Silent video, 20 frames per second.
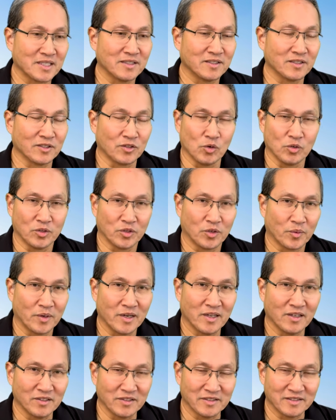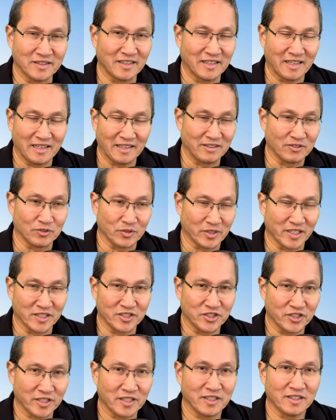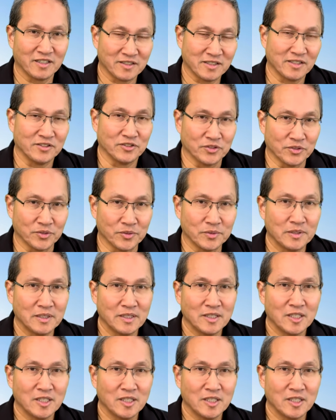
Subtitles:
Golden Corral, that I don't get chicken, because I do,